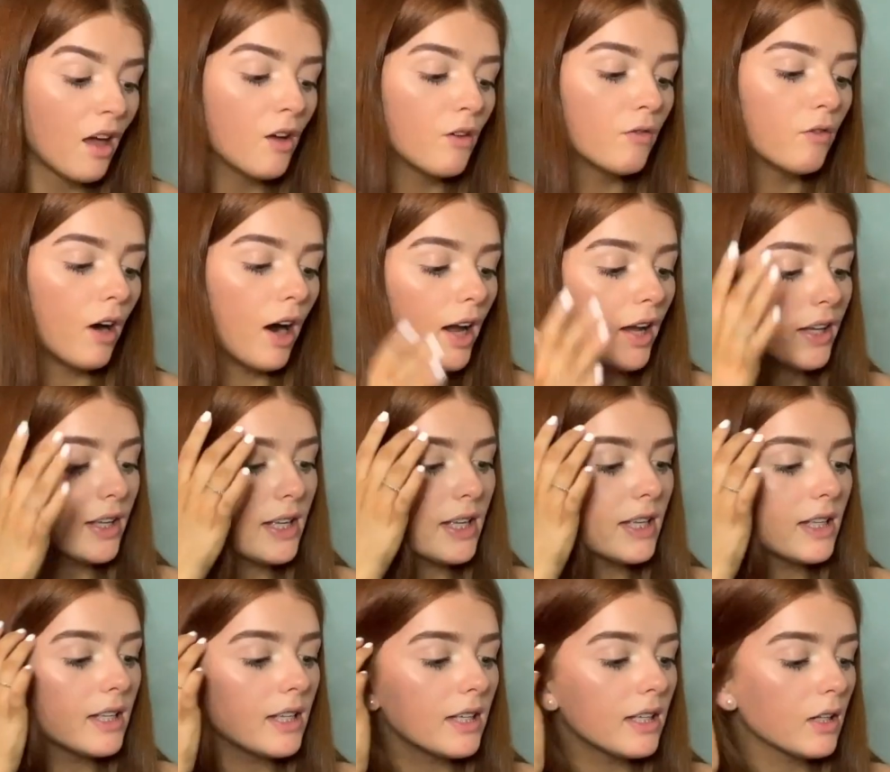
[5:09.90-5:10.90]
Right,
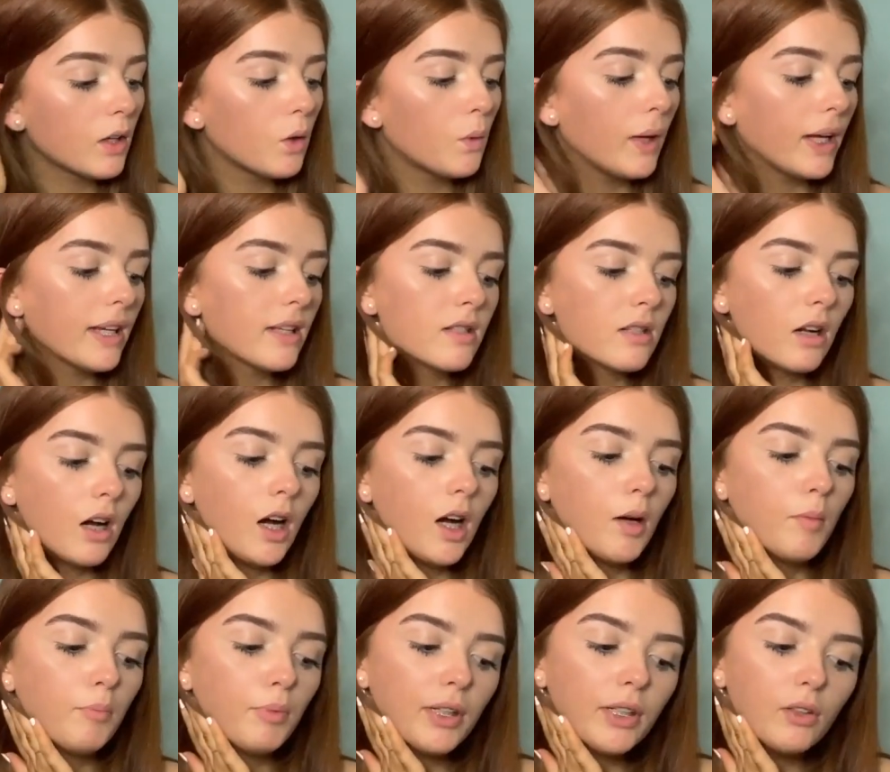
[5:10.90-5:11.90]
quick start,
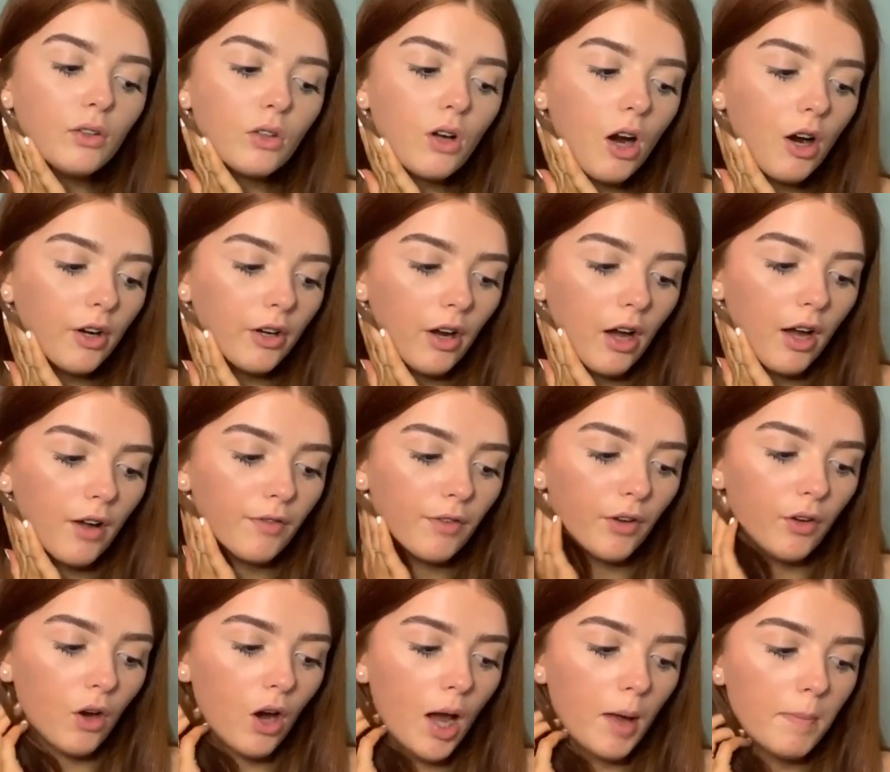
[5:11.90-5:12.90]
bring your current iPhone
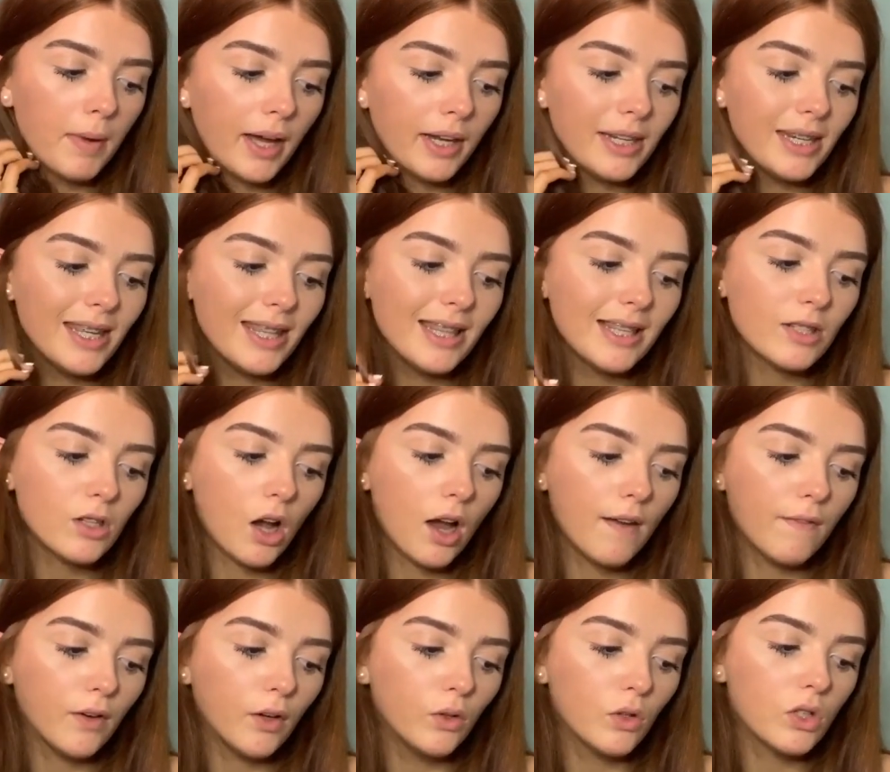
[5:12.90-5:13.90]
or iPad near this
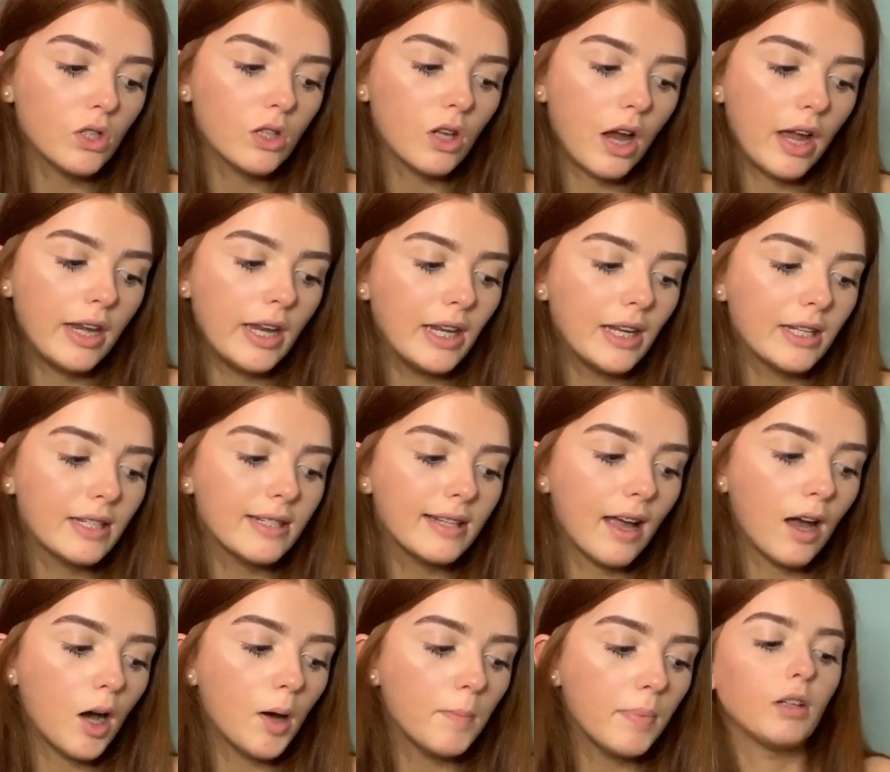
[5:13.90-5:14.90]
iPhone to sign in and set
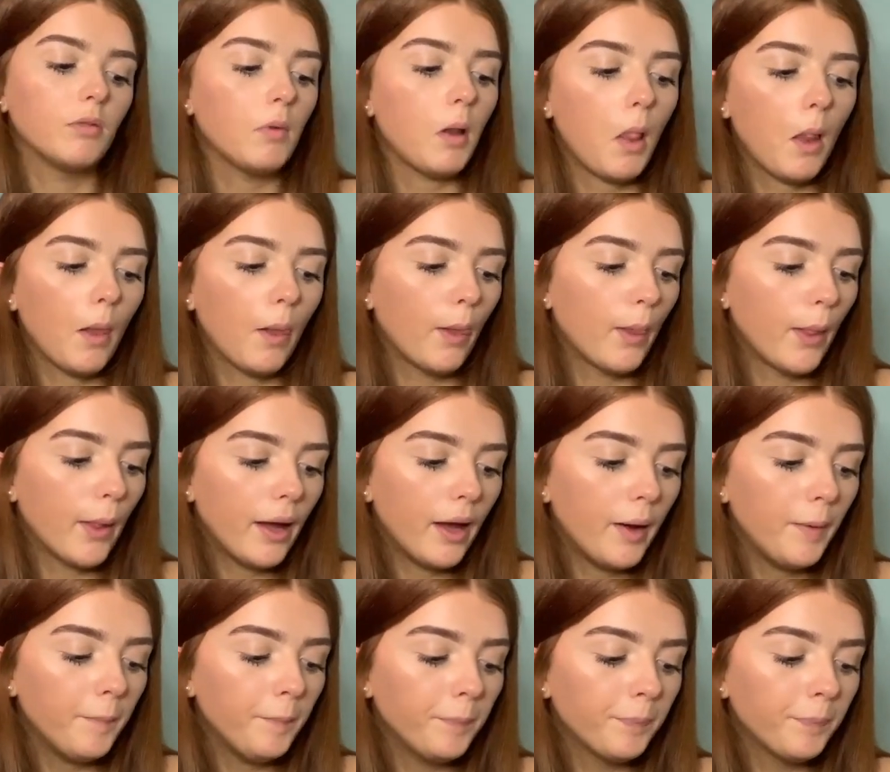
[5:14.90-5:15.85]
up. Blah, blah, blah.